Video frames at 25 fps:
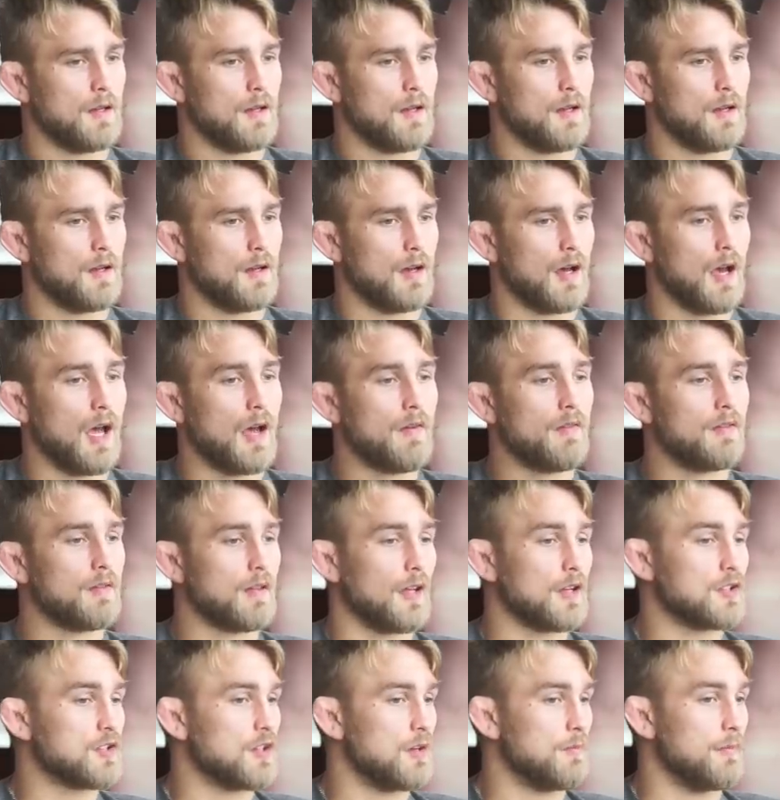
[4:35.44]
I
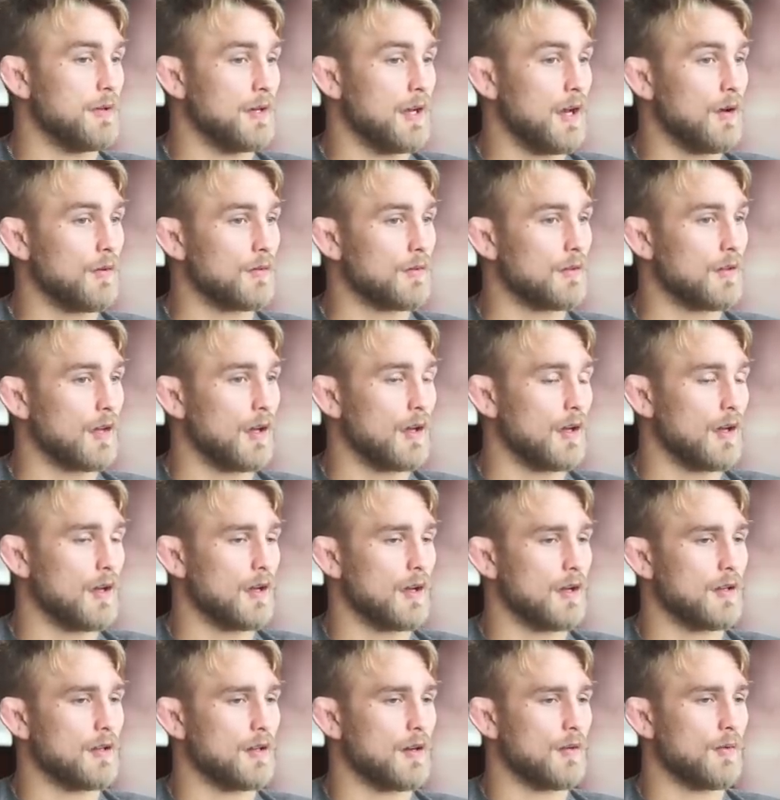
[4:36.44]
haven't actually been out.
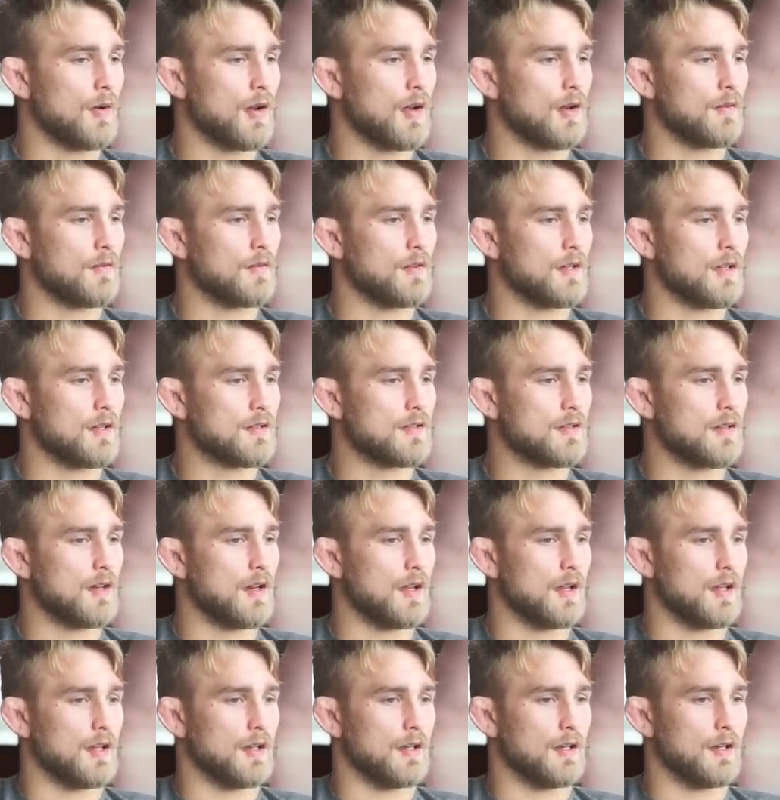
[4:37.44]
I arrived
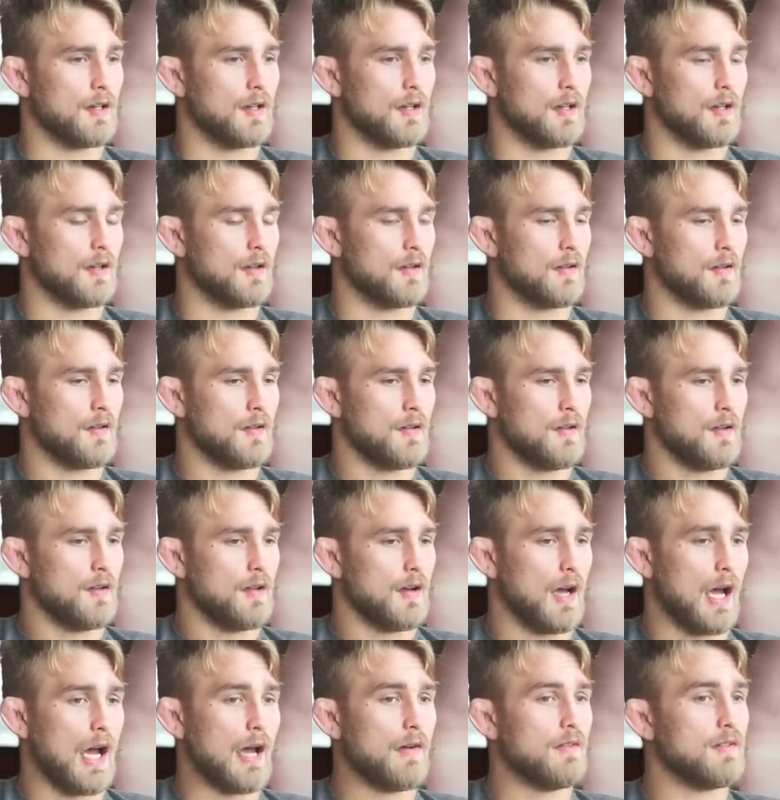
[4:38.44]
yesterday, and
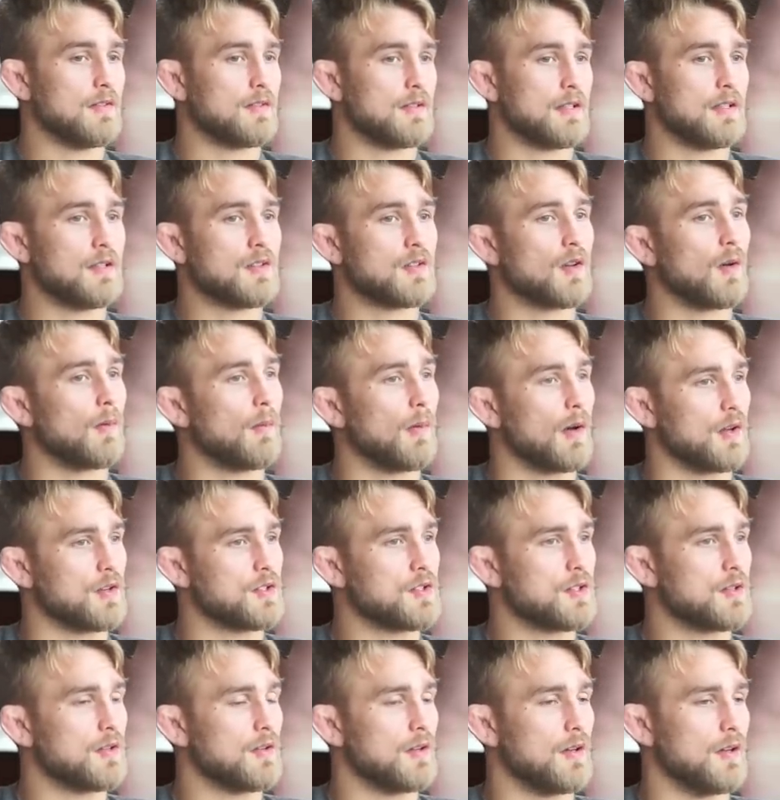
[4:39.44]
I haven't seen so
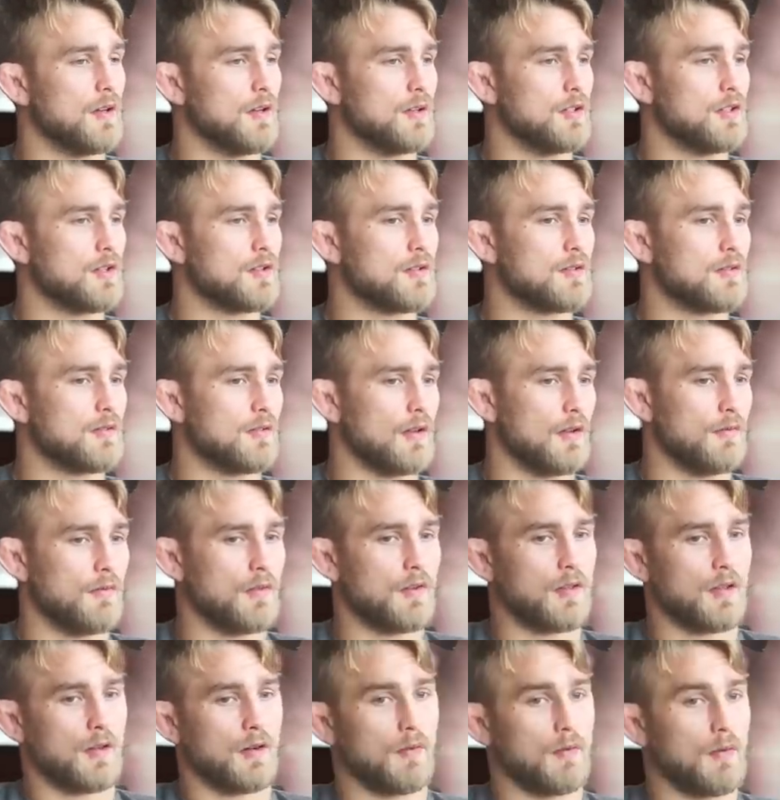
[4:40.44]
much. Just
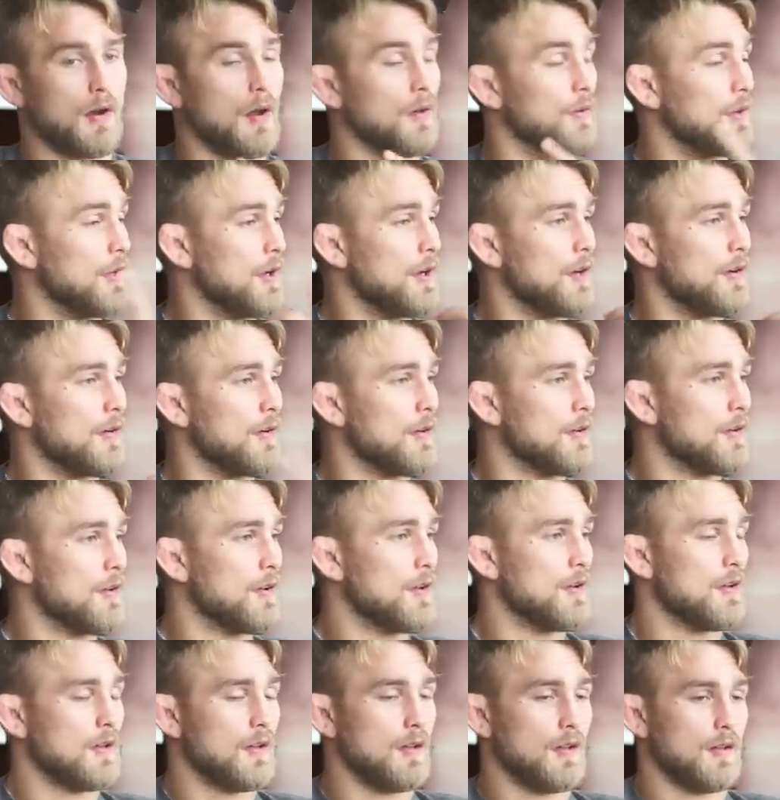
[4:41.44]
everything around here.
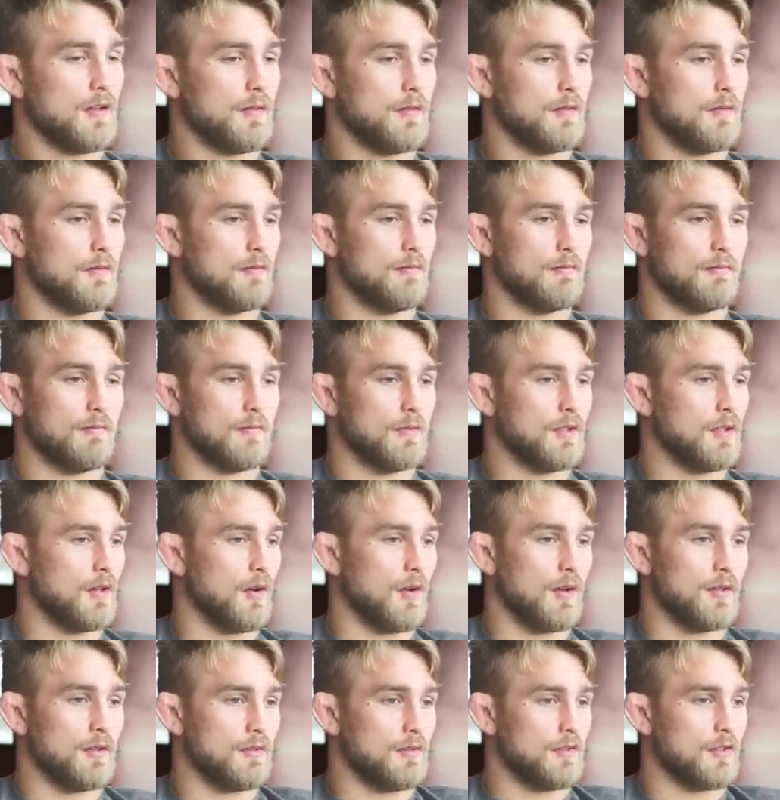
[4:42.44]
You
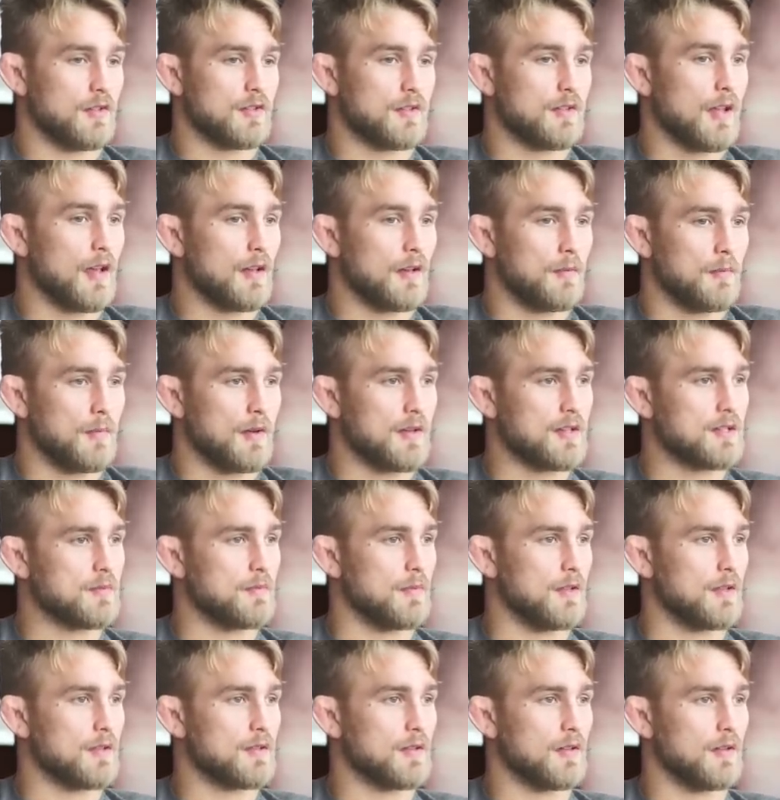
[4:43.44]
know, and just that
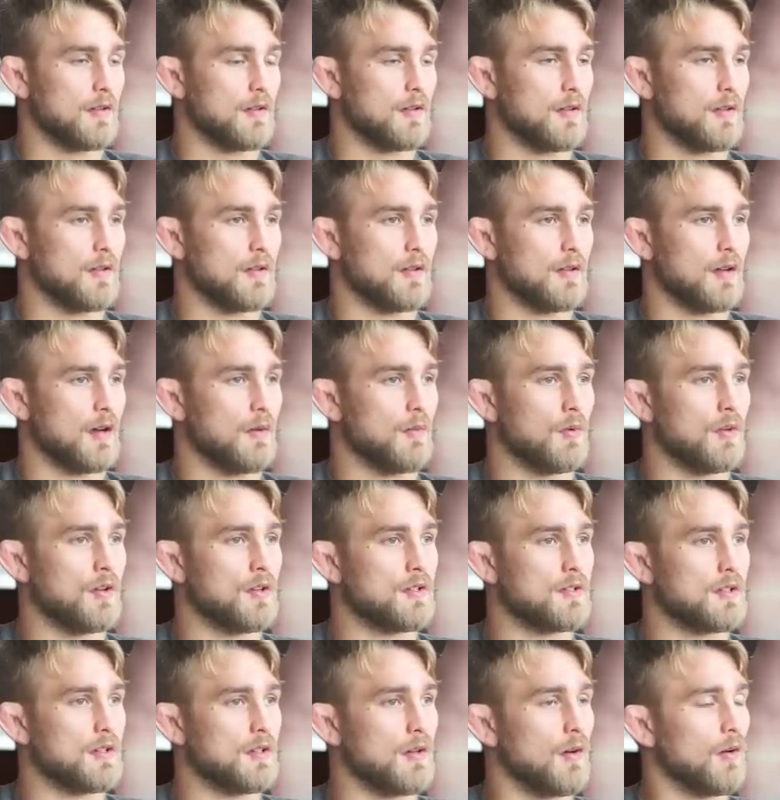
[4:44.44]
amazes me. So I
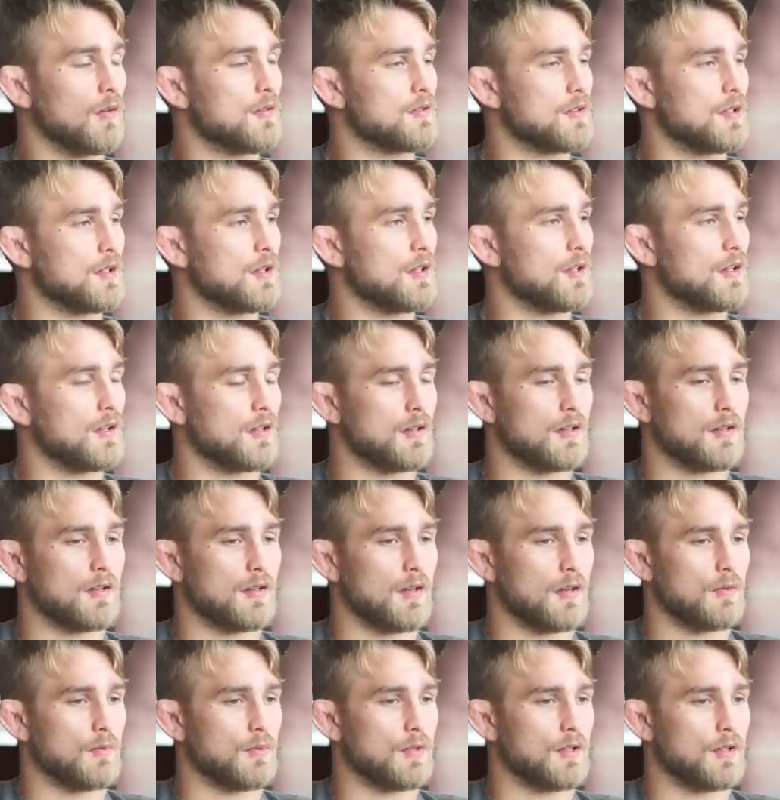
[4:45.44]
want to see the whole city, and
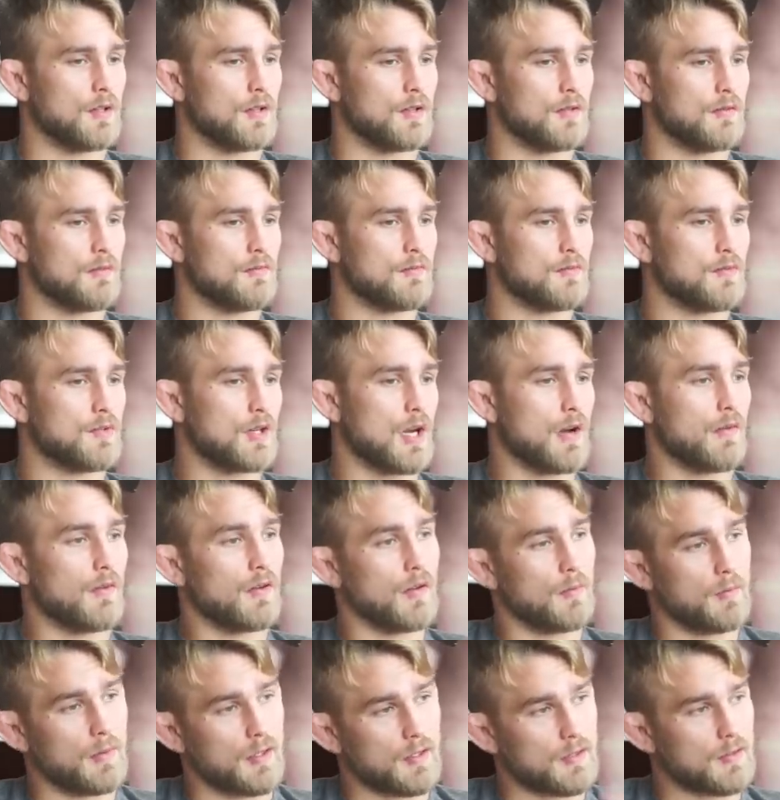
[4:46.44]
I want to
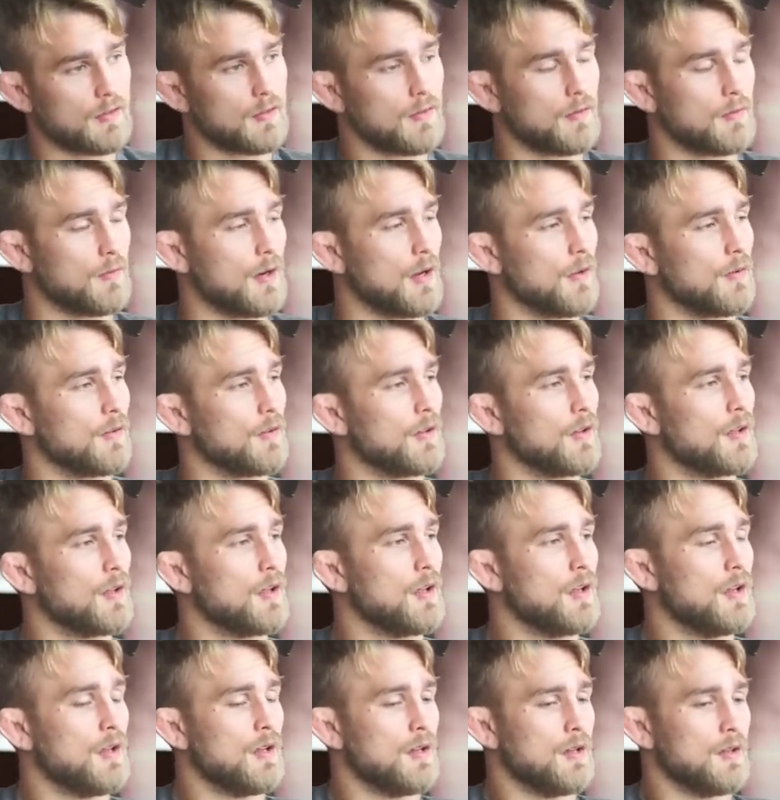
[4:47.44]
travel a bit around.
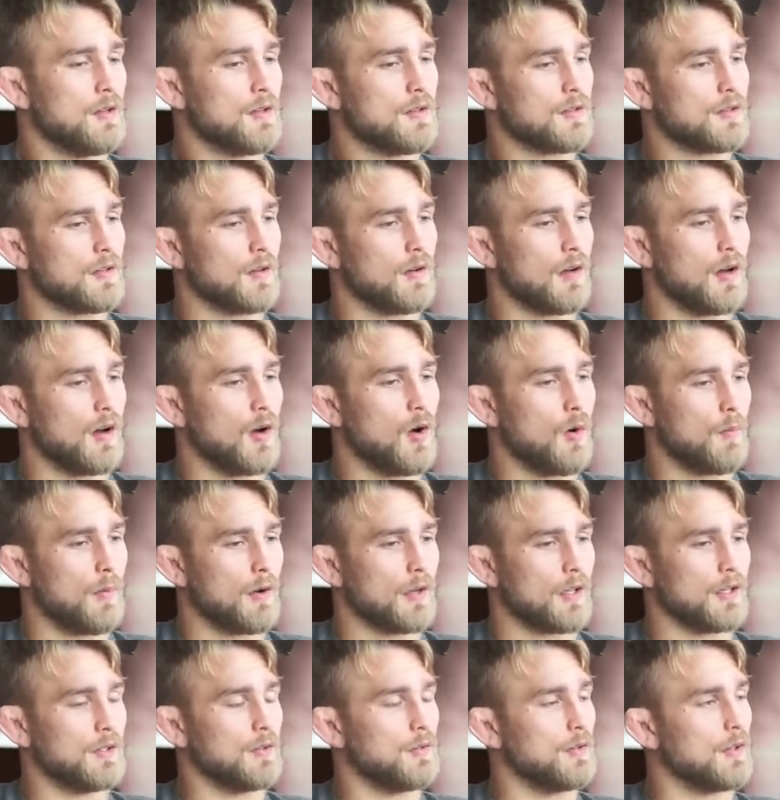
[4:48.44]
So I hope
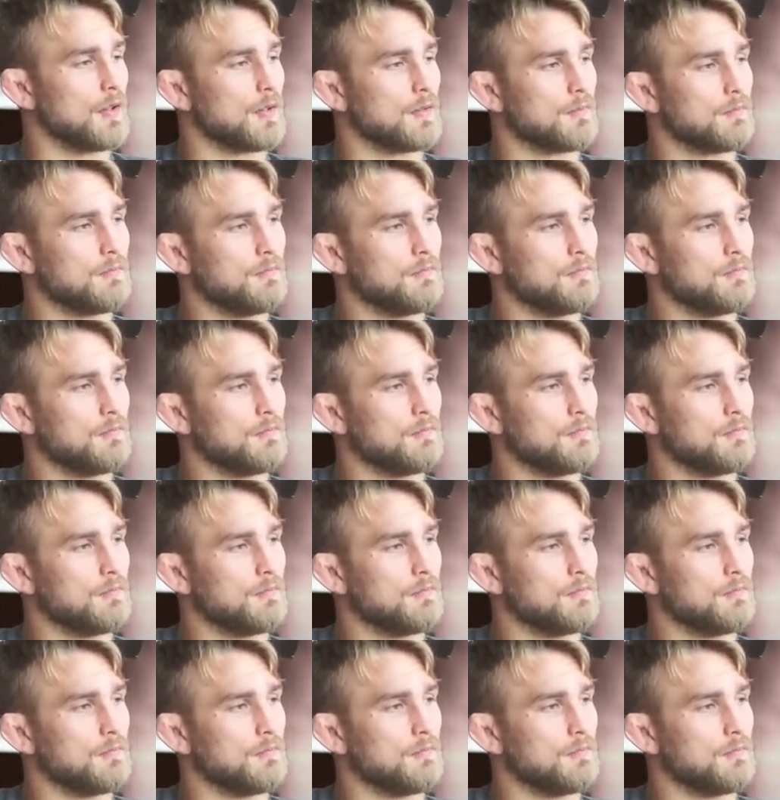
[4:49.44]
I can do that.